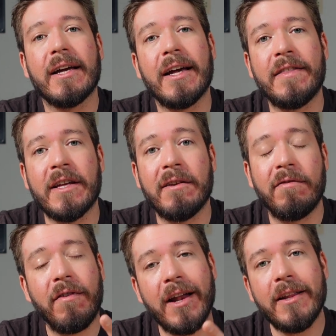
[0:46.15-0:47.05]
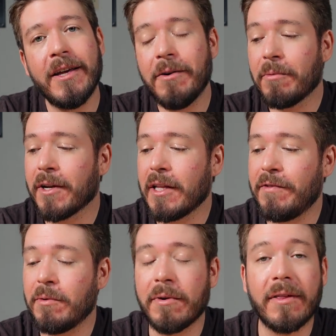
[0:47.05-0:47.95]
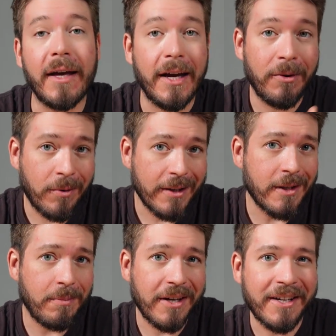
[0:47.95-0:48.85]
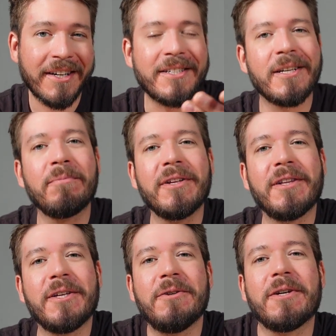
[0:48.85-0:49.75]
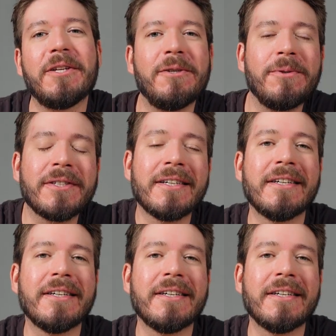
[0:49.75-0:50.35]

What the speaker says: And then finally, we're going to leave you with a recipe, a template that you can use